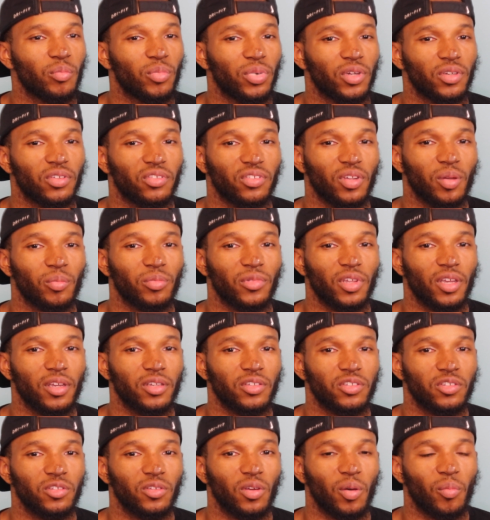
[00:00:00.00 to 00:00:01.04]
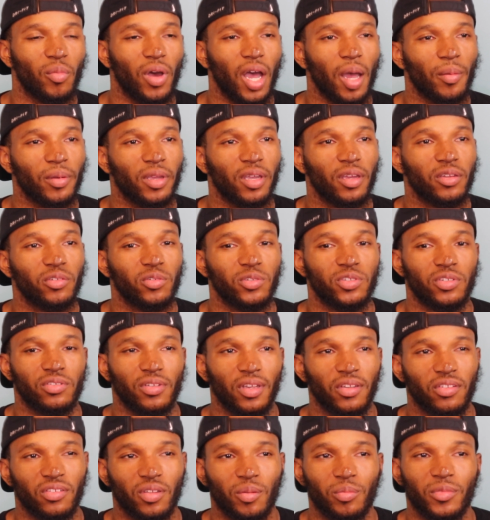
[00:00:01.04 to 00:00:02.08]
but some things, mom can do just
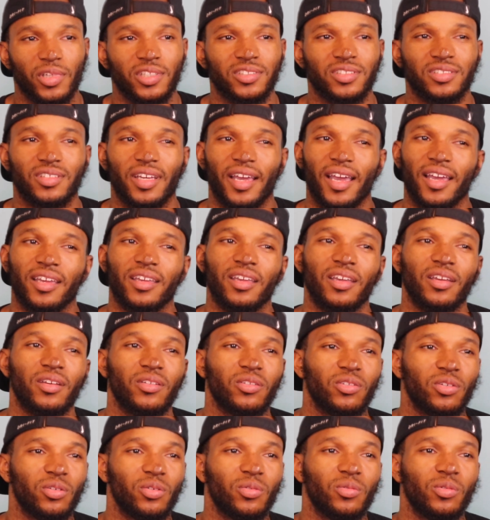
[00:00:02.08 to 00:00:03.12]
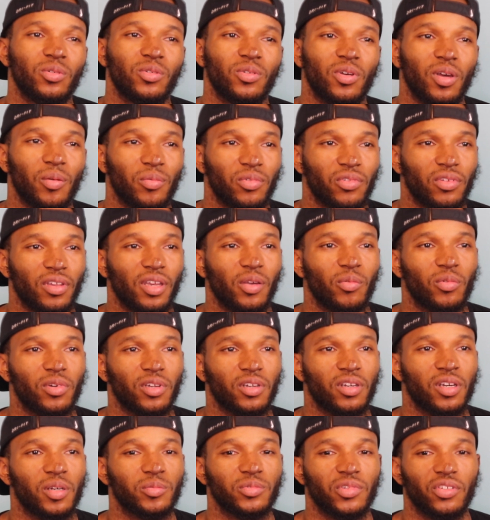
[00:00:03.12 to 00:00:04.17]
like some things dad can do, you know what I'm saying, when
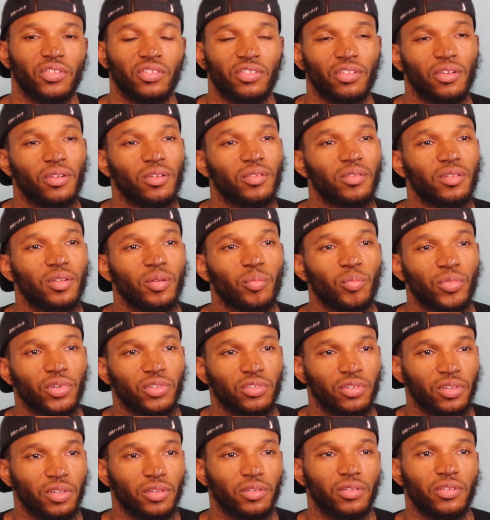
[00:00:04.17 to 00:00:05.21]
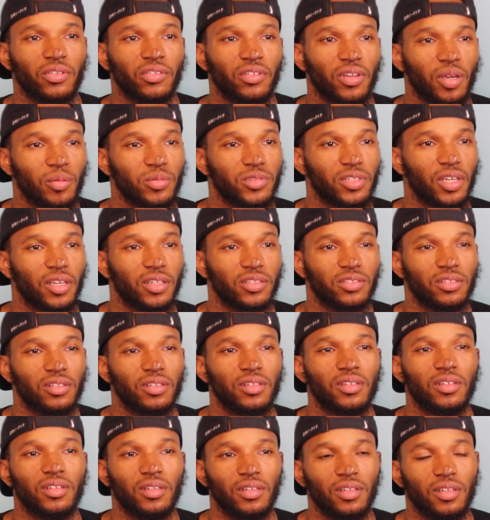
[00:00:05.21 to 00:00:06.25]
it comes to certain in particular subjects.
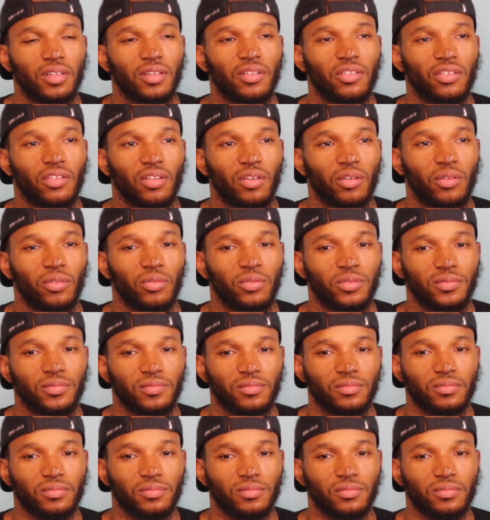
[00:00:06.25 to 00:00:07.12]
So